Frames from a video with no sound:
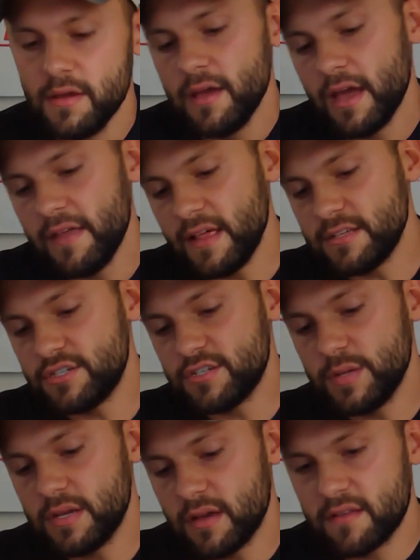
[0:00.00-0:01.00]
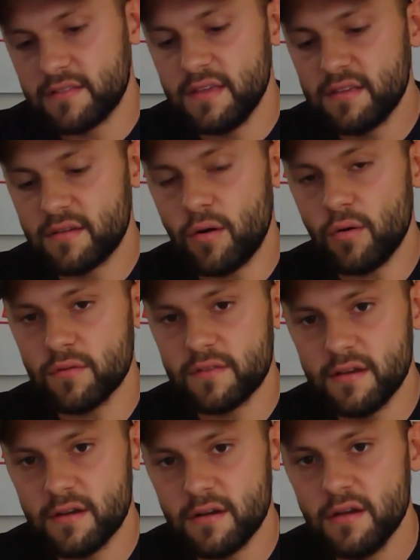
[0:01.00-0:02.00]
And that's just because these holes
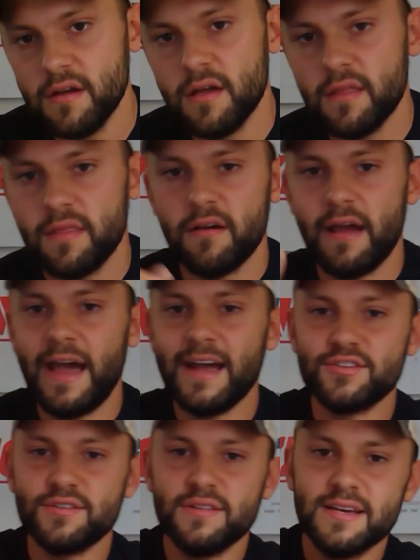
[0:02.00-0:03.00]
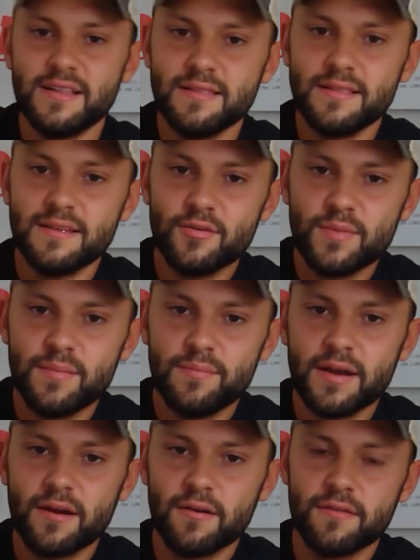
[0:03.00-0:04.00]
here, they're actually a little bit
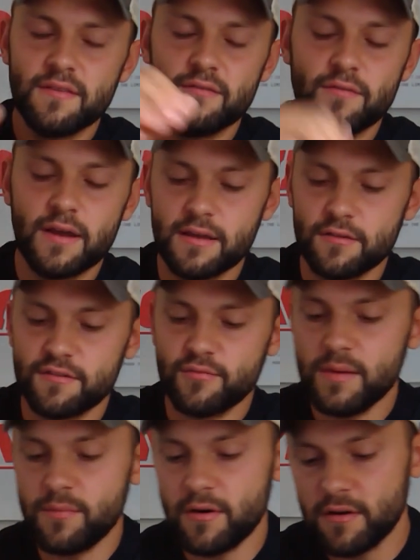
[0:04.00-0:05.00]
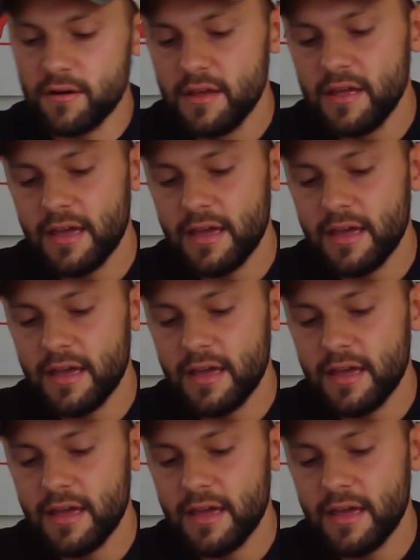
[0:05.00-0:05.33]
bigger than the regular sway bar,